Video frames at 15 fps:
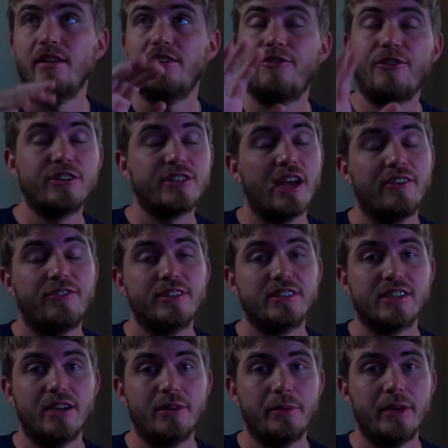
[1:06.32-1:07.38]
The first half is
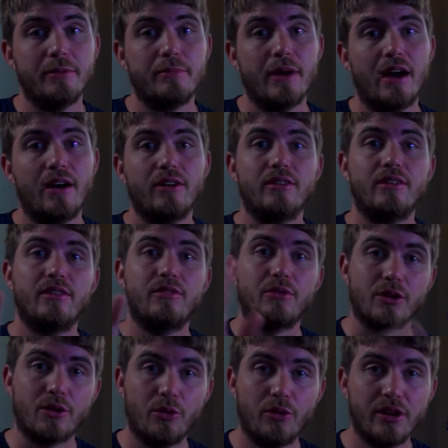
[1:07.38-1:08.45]
going to be about
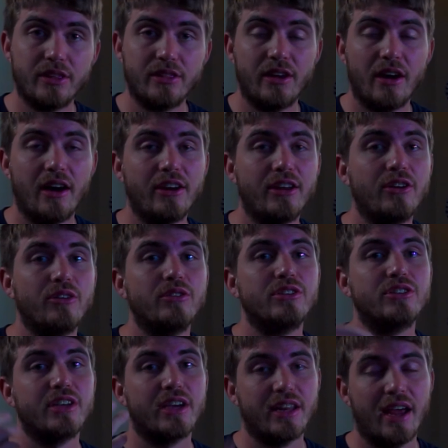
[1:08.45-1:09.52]
recording the audio. The
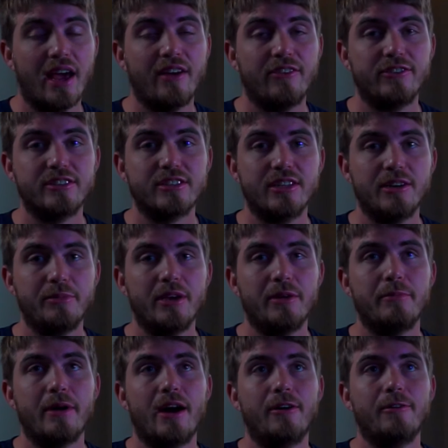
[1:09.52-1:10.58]
second half is going to be
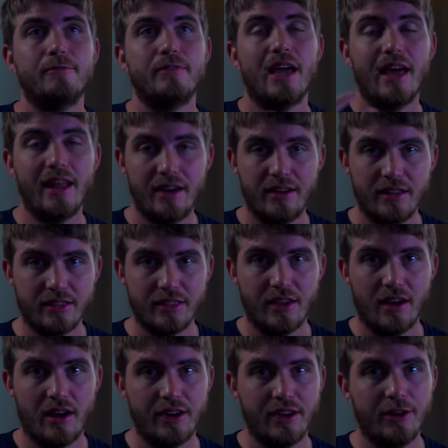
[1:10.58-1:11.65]
about editing the
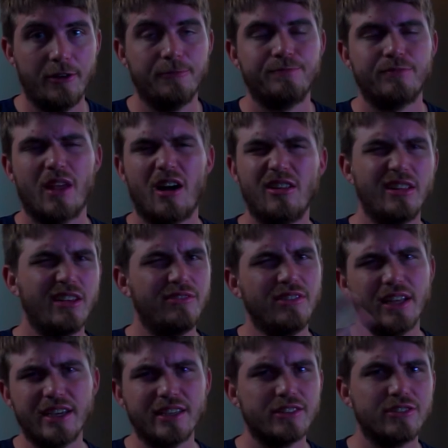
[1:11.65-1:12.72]
audio. I'll leave
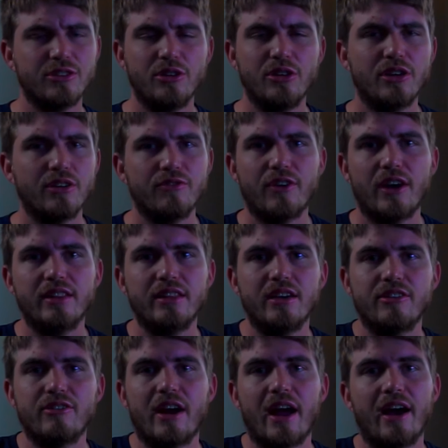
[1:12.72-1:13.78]
links so you can find the
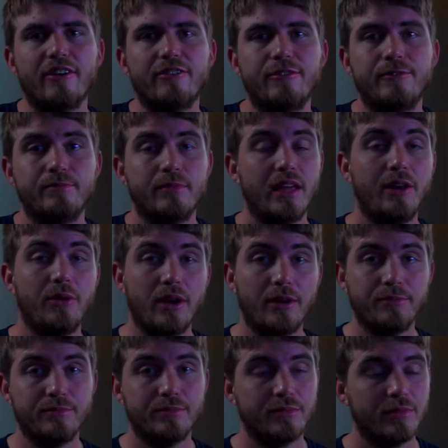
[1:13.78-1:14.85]
other half.
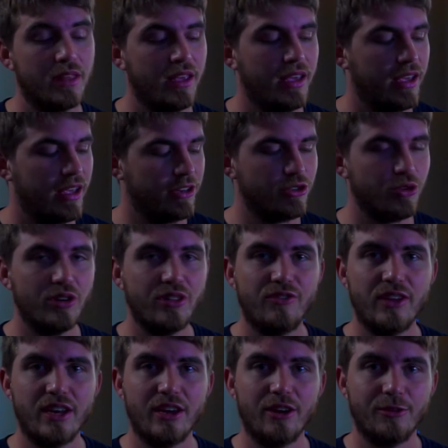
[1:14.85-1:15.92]
Anyway, enjoy the
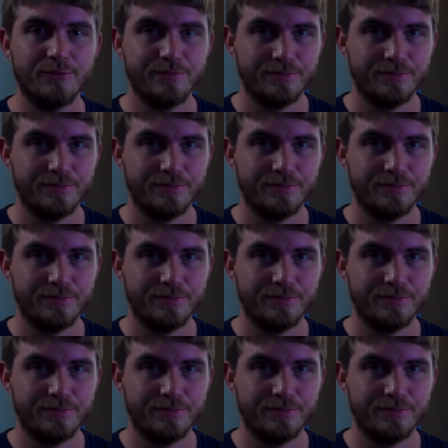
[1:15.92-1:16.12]
video.